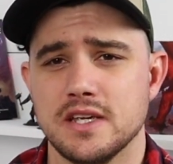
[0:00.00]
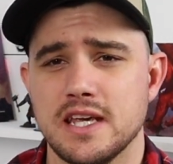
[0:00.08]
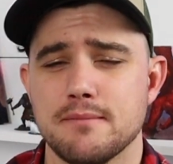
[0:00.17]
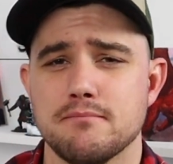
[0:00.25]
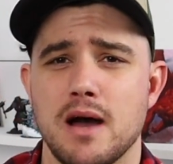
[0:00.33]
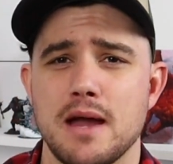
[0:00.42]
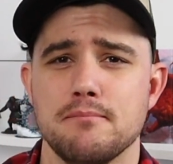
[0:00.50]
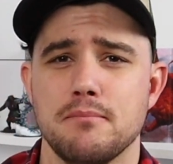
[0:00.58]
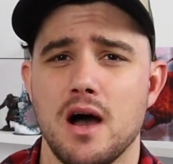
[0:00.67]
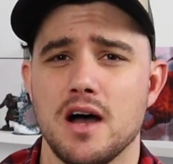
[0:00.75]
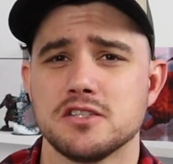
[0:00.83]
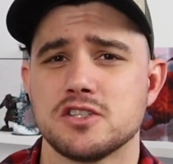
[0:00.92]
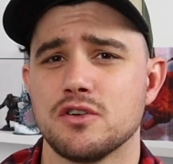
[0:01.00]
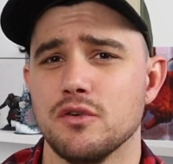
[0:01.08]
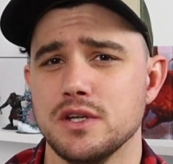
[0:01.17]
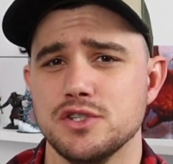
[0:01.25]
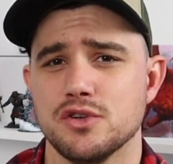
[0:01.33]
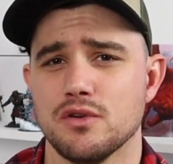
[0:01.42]
get my boss
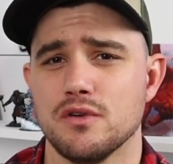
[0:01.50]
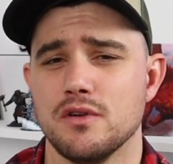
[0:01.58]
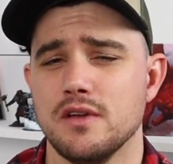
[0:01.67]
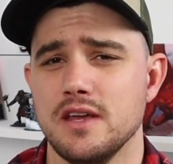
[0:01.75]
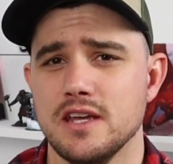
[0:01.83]
creature